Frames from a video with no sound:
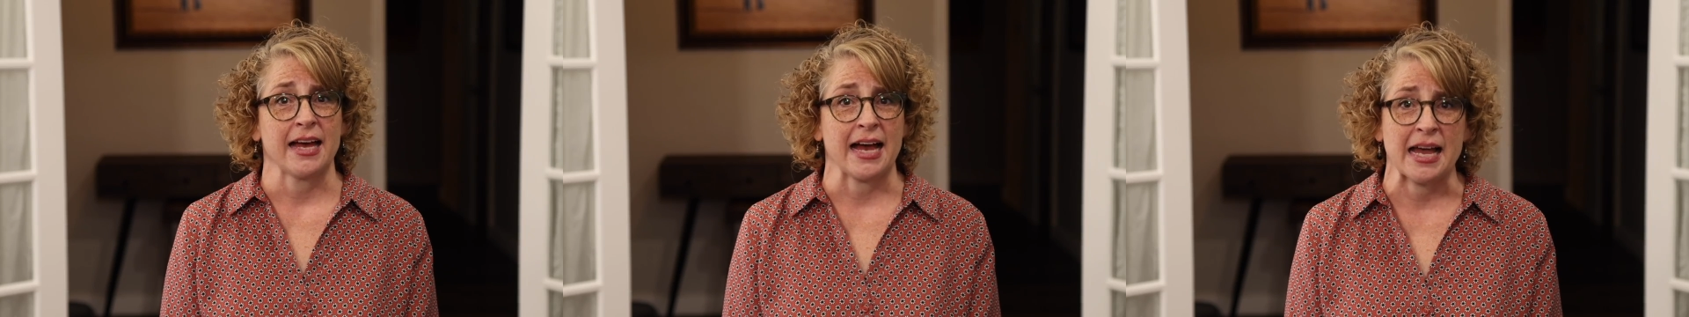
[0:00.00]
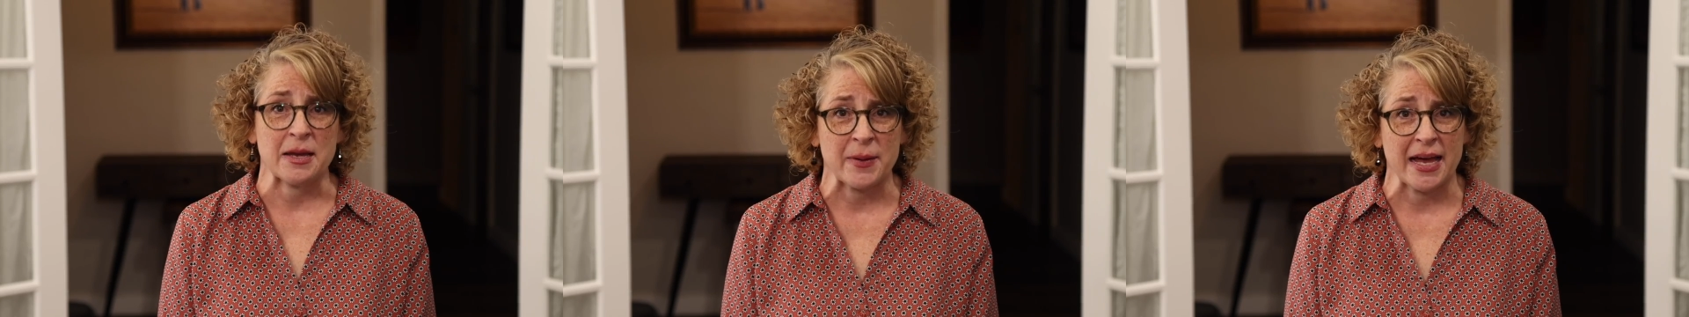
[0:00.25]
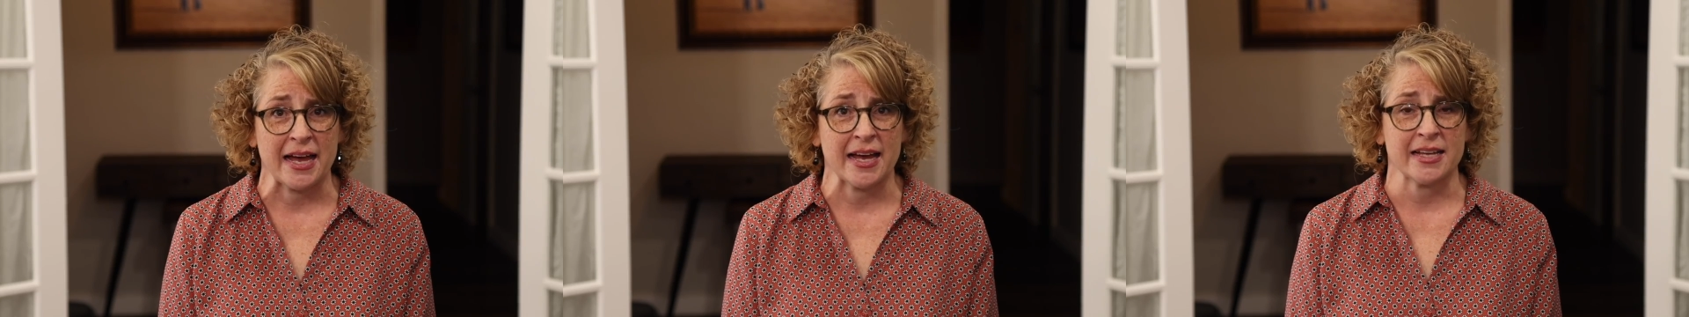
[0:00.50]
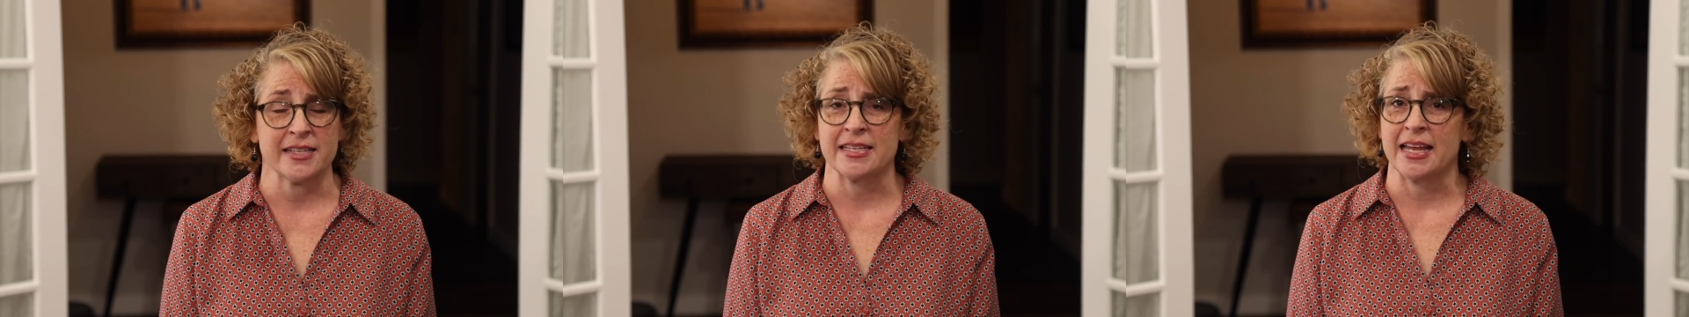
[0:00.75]

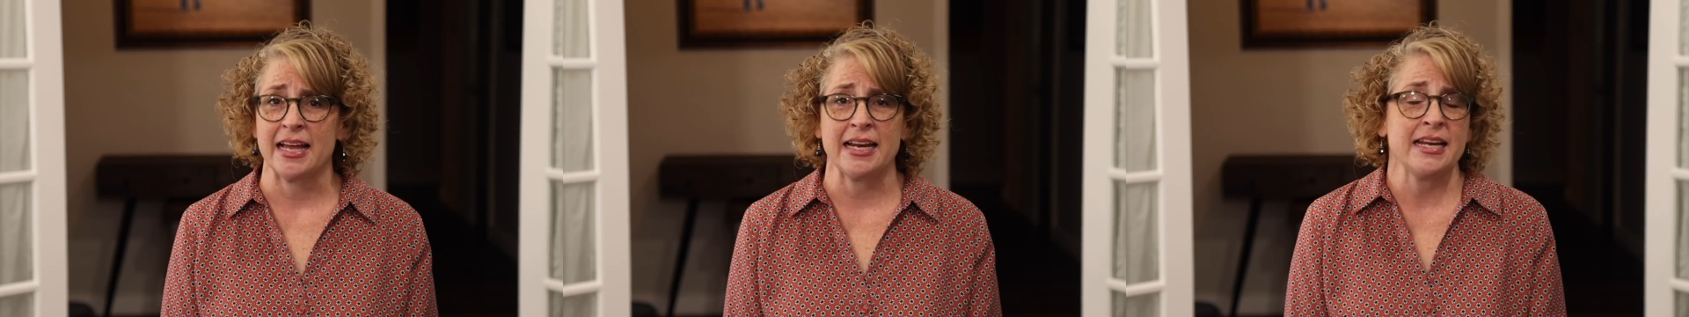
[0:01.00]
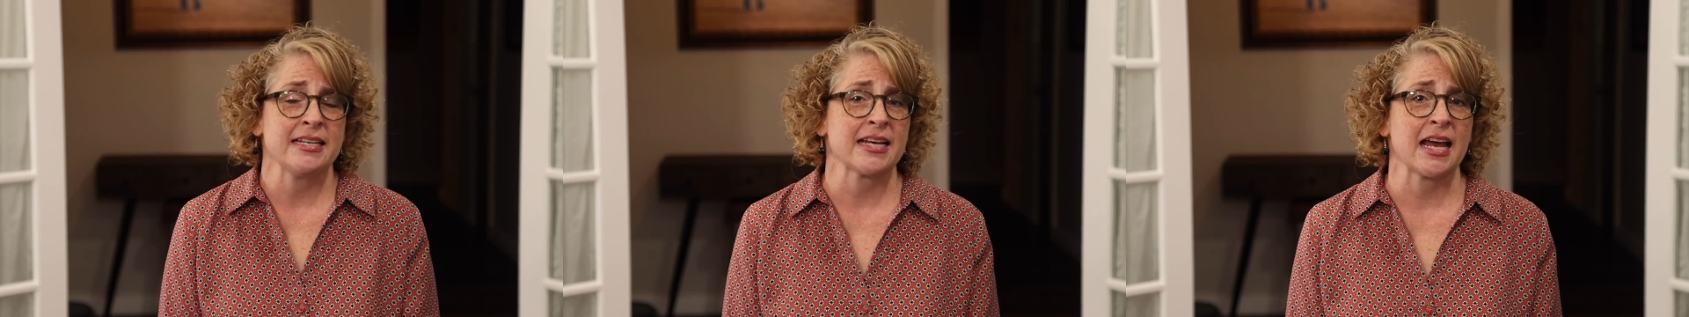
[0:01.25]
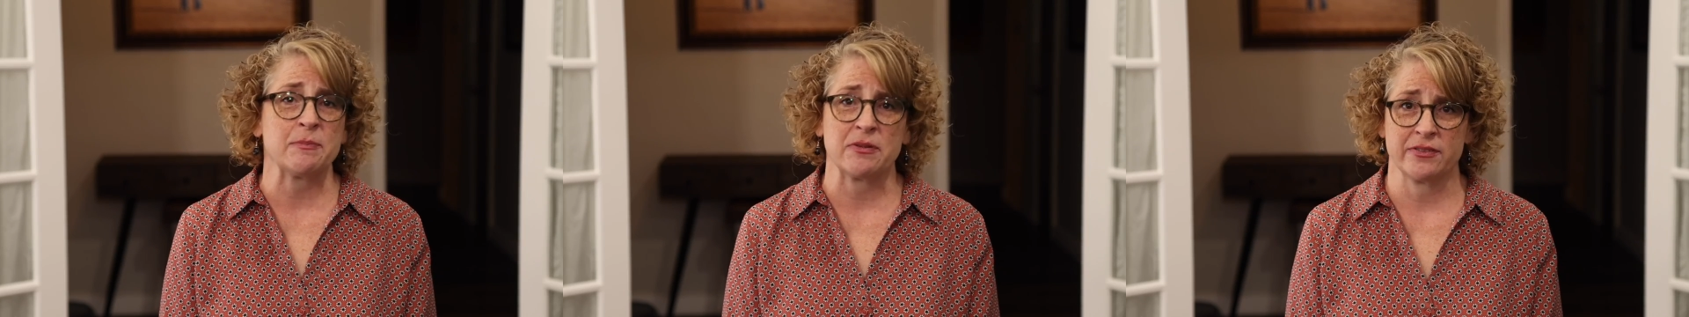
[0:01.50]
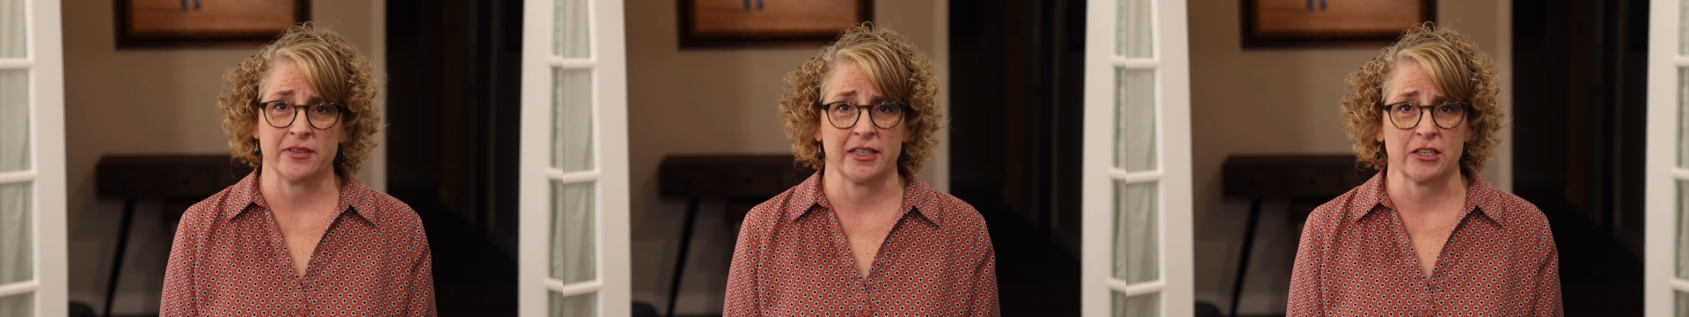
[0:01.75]
iPads, any type
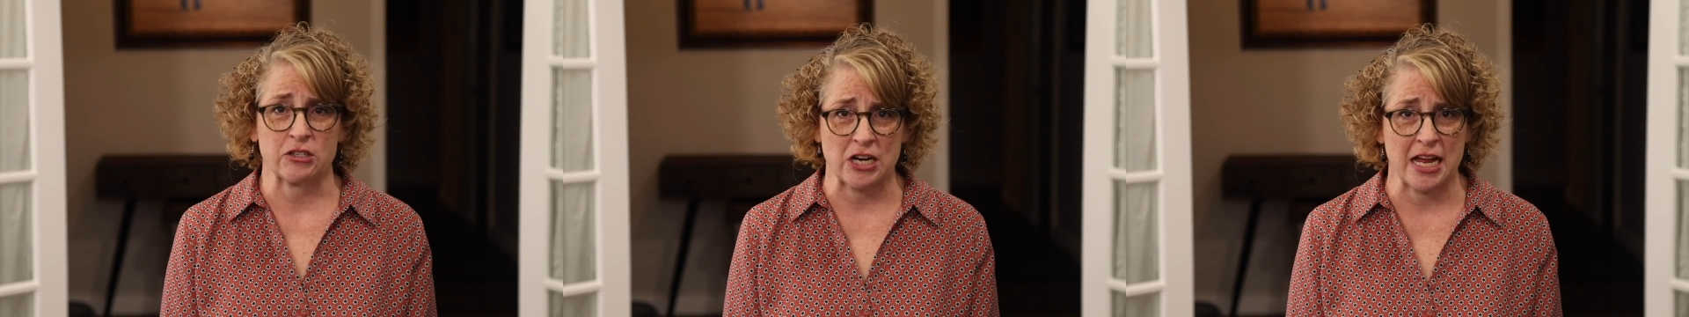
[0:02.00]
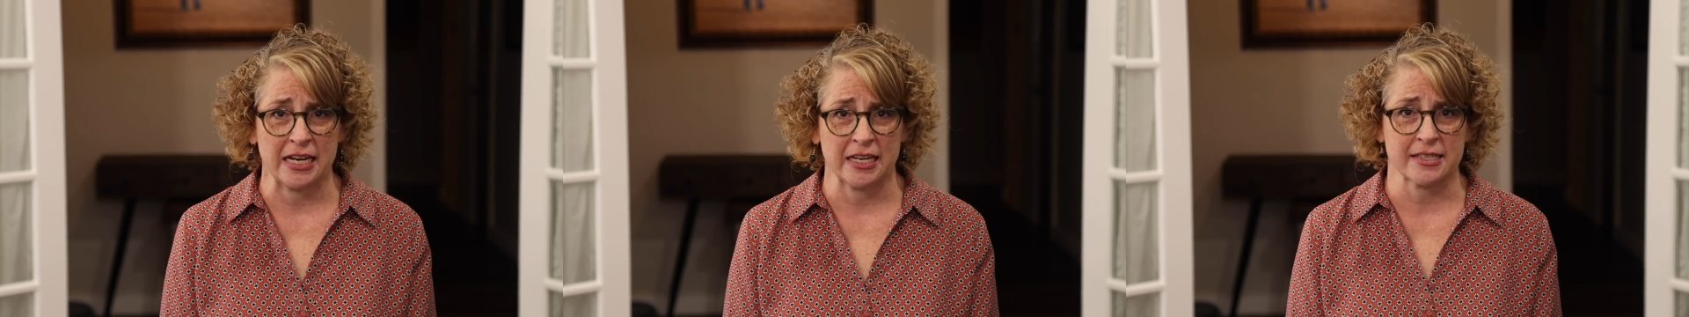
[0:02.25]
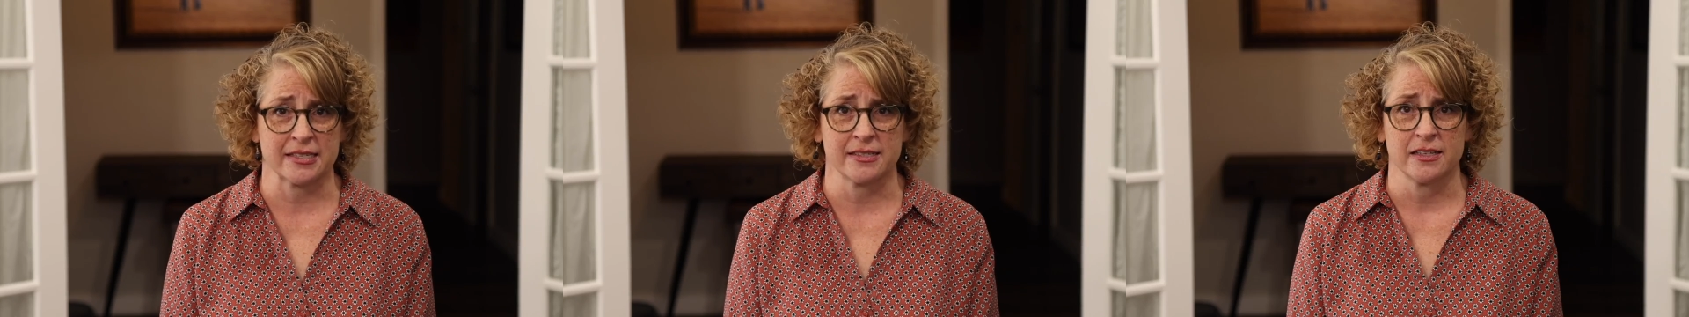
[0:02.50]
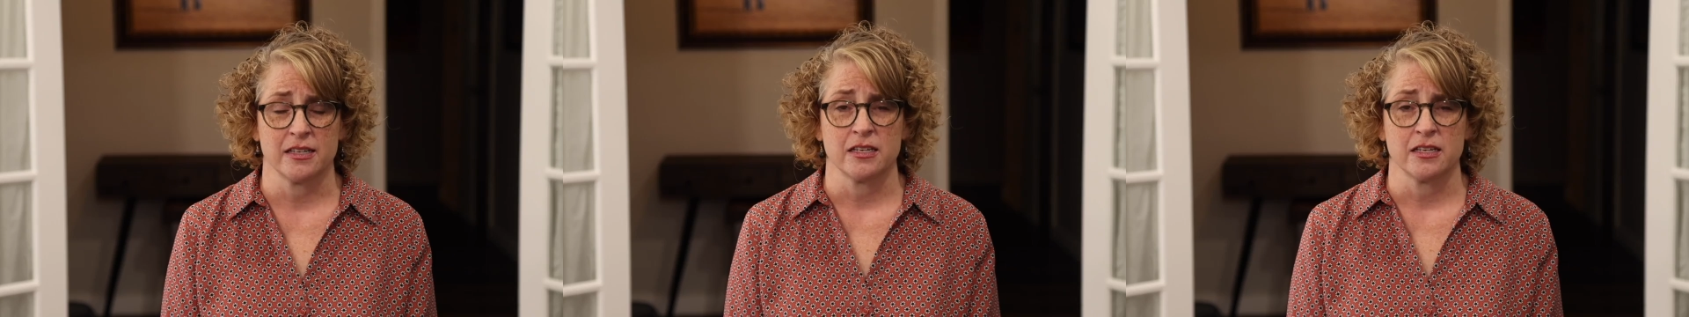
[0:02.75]
of electronics